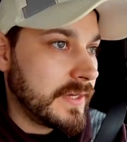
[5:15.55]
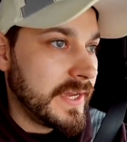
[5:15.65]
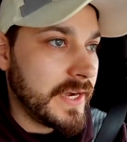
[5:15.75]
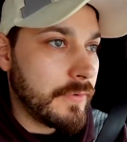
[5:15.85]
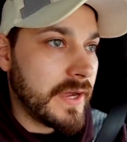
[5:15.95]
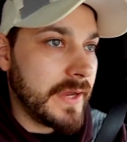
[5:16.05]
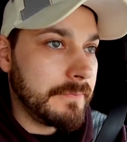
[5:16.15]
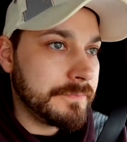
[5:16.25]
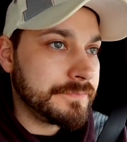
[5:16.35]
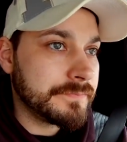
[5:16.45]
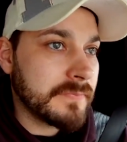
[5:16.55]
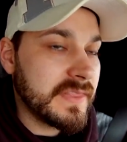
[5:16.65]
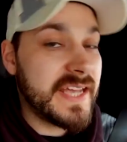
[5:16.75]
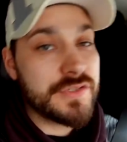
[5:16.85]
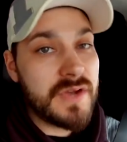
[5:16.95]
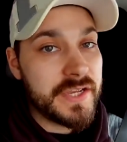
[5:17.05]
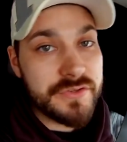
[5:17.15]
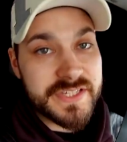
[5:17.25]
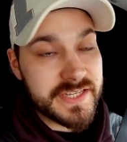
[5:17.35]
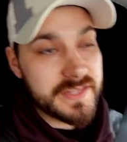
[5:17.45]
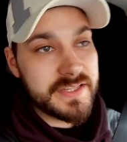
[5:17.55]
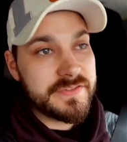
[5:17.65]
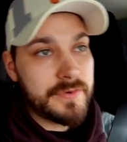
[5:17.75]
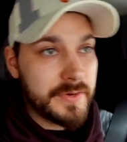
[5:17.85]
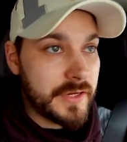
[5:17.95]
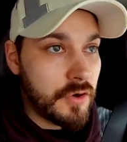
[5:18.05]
Anyway, that's why you're seeing this from a